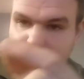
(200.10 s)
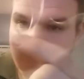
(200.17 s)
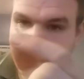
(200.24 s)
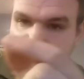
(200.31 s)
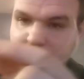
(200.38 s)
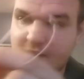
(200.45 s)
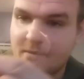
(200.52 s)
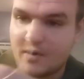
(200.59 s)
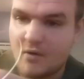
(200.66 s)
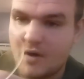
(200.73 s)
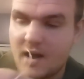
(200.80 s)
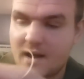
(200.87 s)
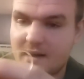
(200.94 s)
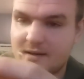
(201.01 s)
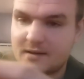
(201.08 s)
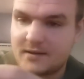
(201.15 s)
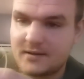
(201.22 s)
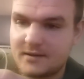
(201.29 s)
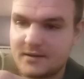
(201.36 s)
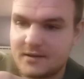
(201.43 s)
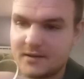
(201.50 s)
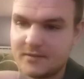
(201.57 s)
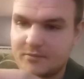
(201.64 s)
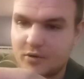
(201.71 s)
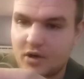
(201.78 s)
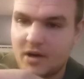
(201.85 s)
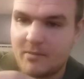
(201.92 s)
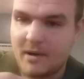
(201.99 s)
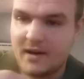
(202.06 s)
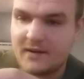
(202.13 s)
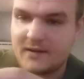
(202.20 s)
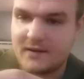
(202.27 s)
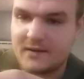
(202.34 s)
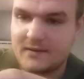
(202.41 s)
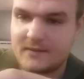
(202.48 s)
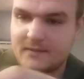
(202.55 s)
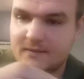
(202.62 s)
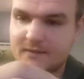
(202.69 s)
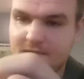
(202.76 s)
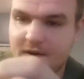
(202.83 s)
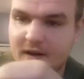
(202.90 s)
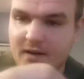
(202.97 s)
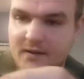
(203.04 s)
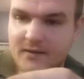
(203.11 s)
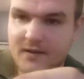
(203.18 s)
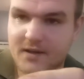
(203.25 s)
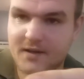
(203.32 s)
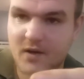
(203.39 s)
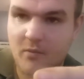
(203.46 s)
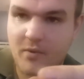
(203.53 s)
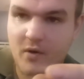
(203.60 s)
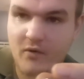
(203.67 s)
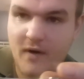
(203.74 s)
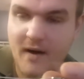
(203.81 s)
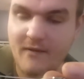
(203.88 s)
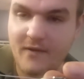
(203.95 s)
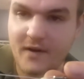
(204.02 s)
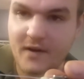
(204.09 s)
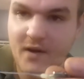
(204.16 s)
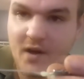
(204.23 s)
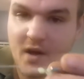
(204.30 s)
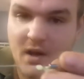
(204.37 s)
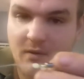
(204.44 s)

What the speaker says: the Gemini pulley bead thing, this little blue round thing,